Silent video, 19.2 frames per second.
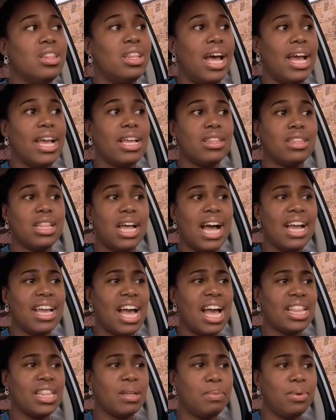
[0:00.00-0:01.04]
Like the, I
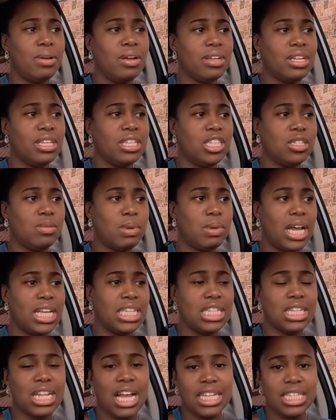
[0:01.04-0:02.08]
got the pumpkin
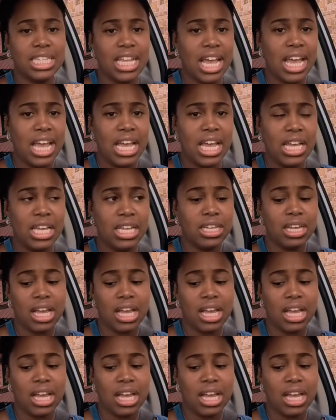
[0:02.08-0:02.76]
spice latte.